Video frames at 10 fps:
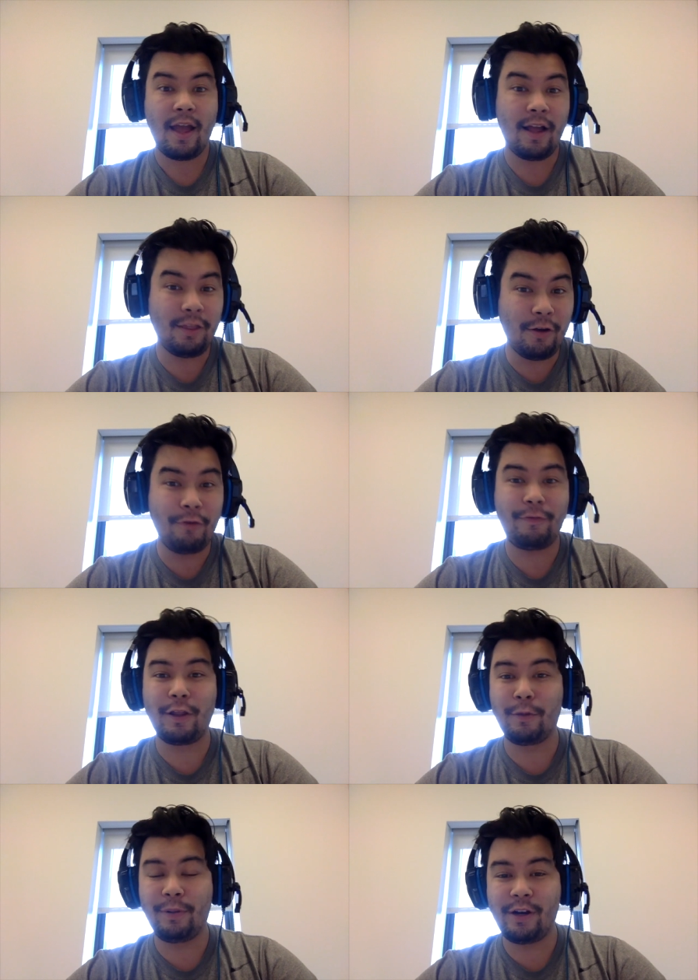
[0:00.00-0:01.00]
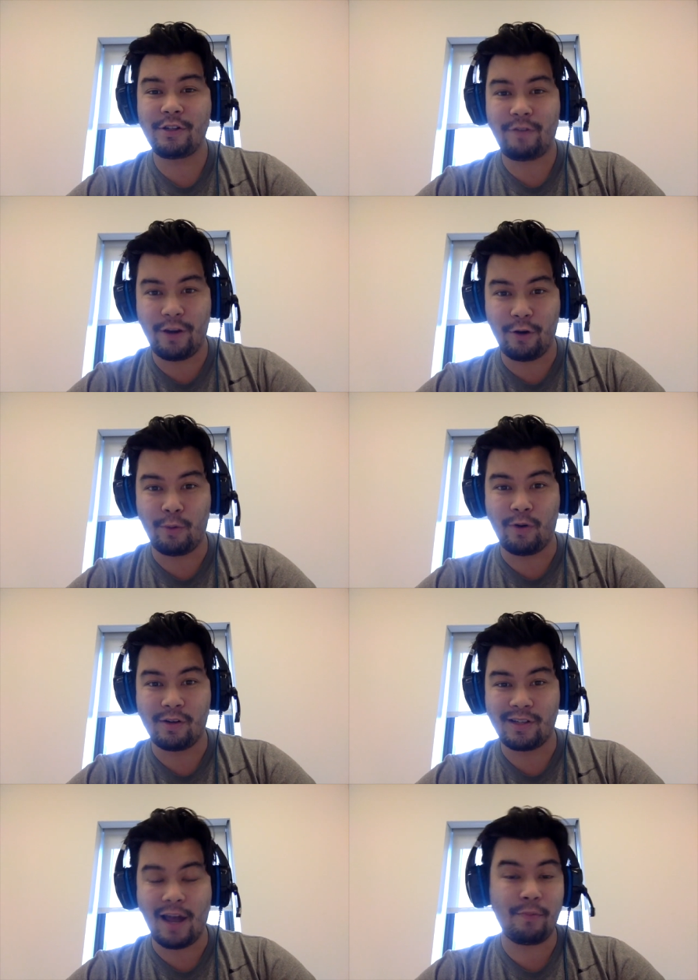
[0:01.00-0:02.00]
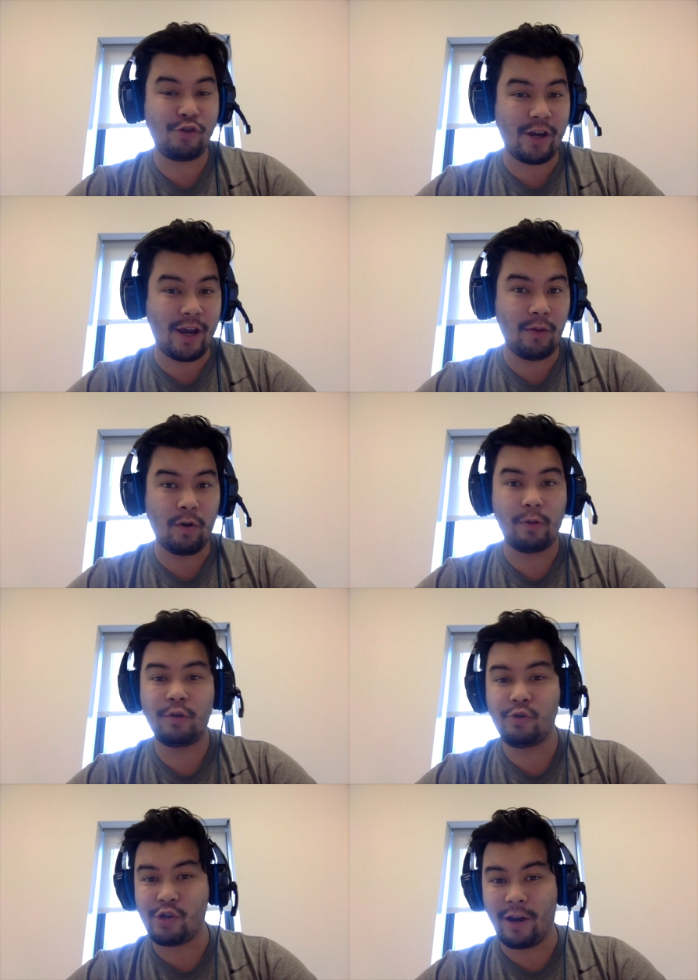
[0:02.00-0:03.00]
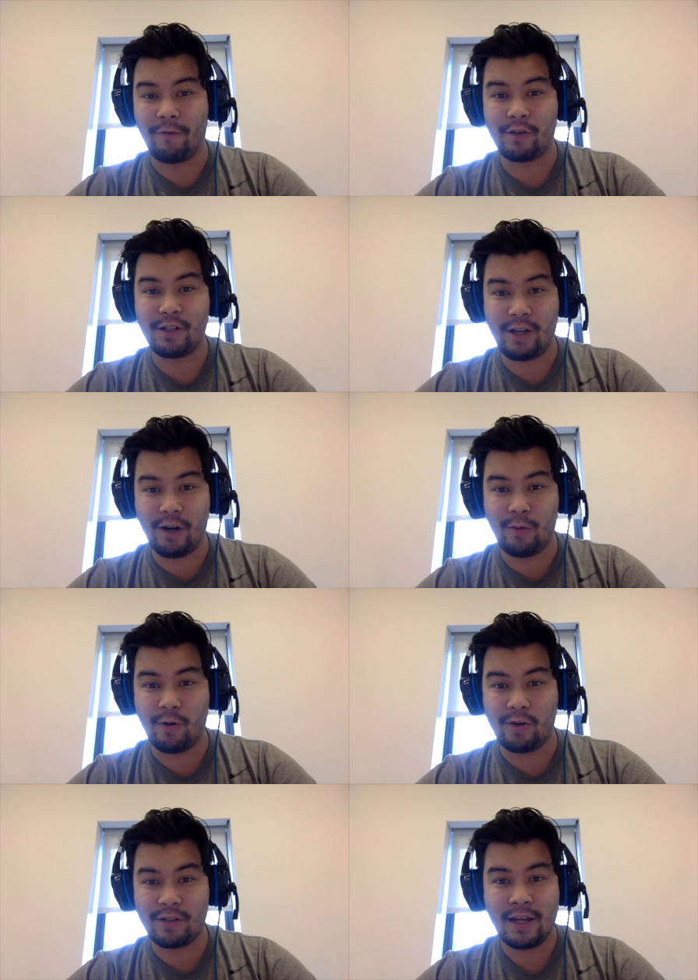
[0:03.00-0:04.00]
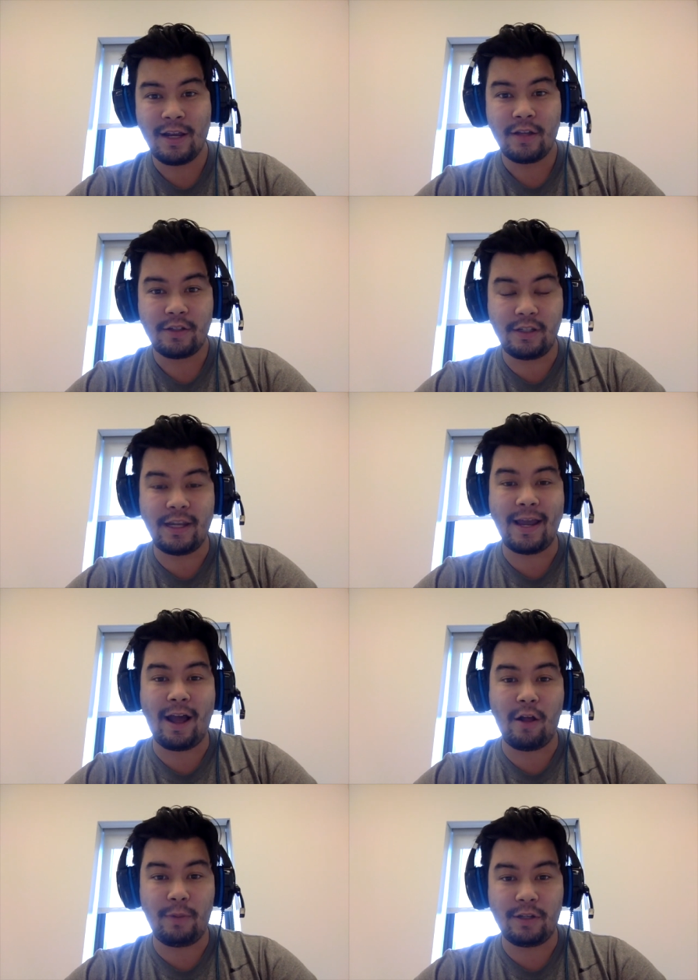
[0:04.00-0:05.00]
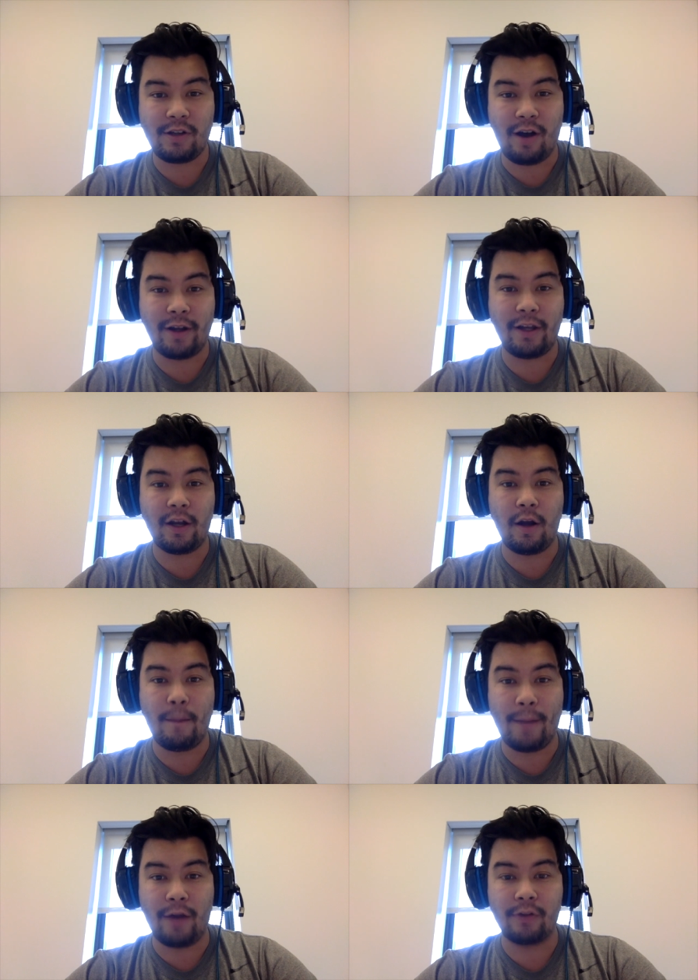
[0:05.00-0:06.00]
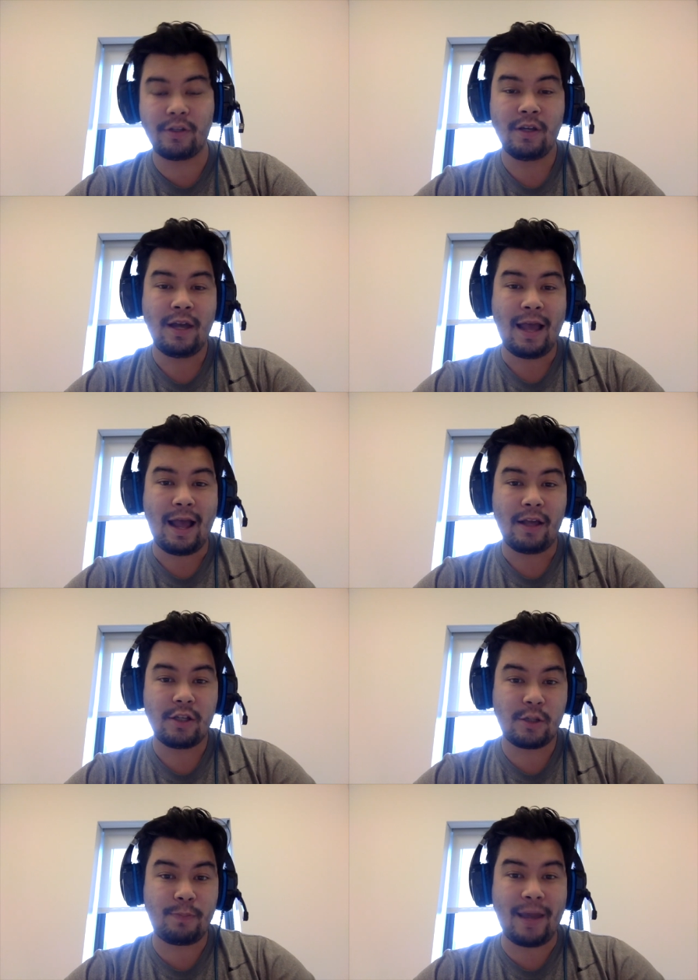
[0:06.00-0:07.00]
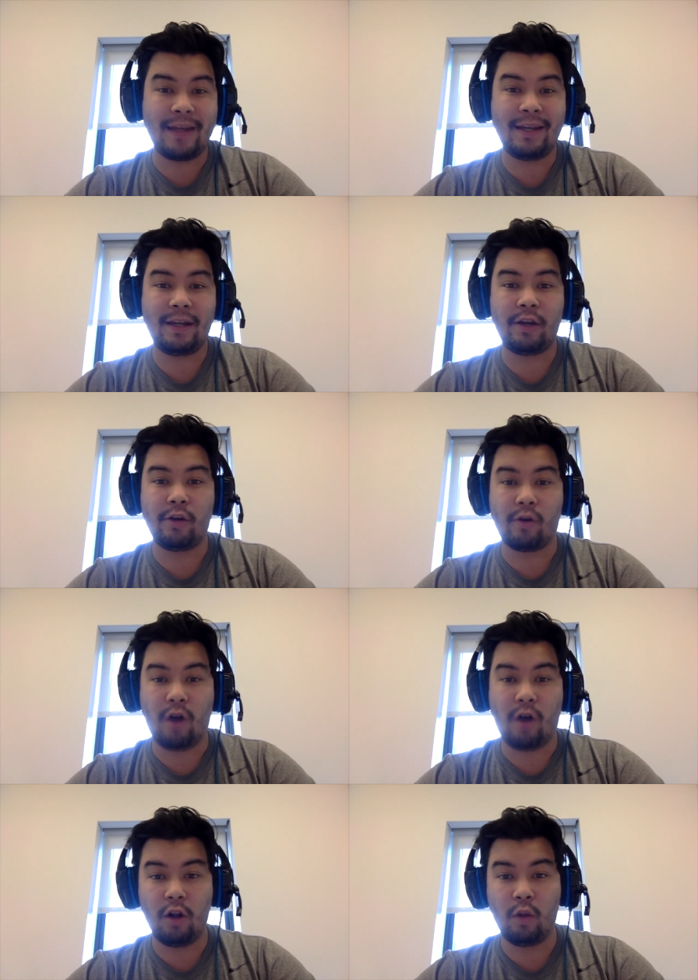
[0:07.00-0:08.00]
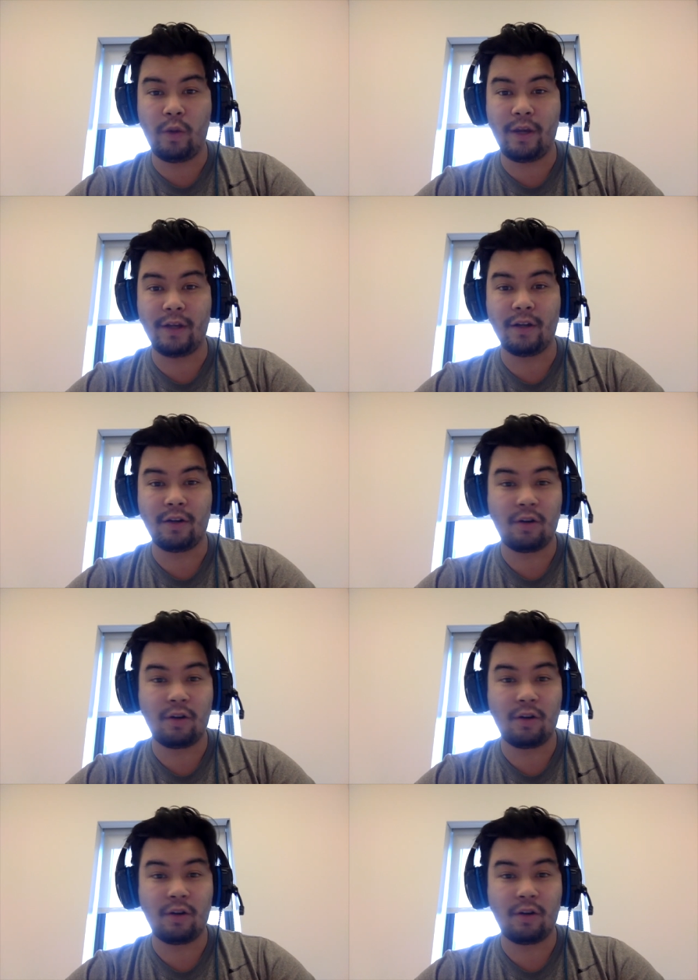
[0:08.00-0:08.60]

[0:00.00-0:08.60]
Hello, fellow players of Hero Wars. I'm Jay. Welcome to Jay versus Hero Wars. Today I'll be talking about spending your Halloween